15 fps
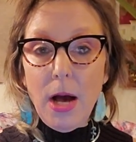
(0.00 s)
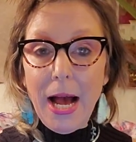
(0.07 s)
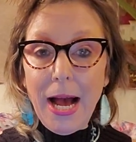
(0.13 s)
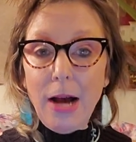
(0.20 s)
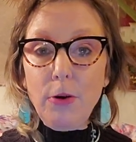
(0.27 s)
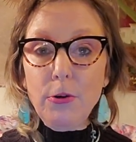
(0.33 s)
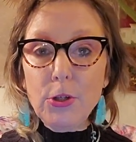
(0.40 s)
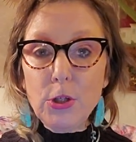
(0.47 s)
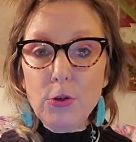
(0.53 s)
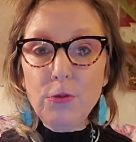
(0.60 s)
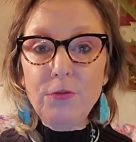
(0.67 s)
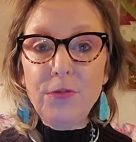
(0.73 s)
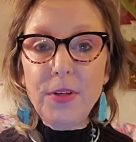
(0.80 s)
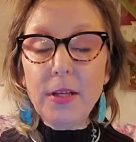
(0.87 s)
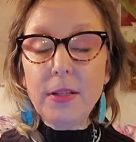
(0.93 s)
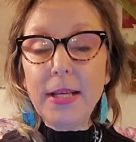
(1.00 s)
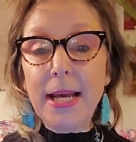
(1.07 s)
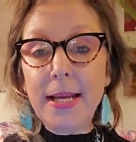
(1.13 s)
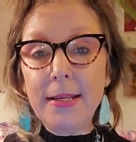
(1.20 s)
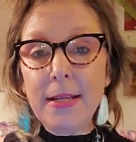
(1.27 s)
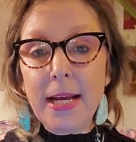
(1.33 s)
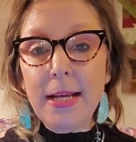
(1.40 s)
how you feel
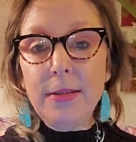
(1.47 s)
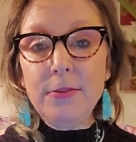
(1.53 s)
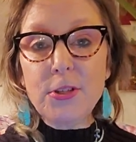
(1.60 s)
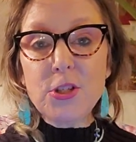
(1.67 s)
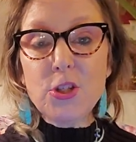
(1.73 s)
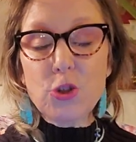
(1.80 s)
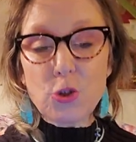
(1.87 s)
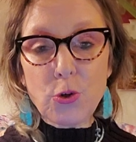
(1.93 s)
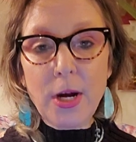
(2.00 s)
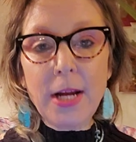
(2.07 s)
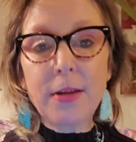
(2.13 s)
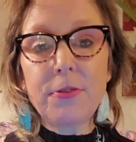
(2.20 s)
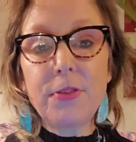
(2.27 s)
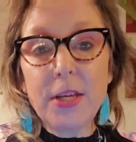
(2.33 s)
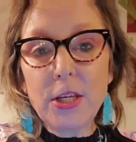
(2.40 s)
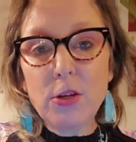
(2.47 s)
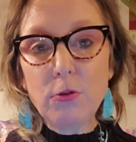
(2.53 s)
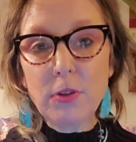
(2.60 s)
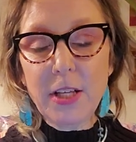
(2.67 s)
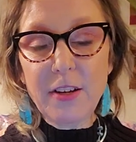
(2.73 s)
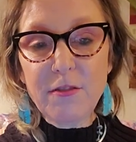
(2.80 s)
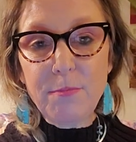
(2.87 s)
and, and the strength that you
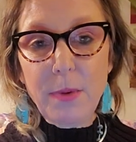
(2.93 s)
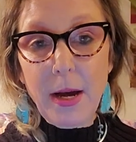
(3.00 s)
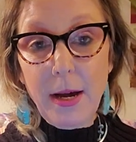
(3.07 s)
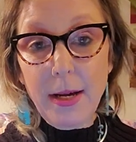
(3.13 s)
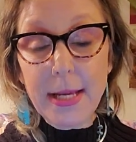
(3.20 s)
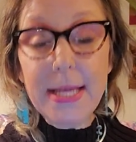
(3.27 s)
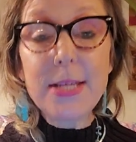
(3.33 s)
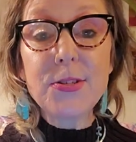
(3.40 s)
live by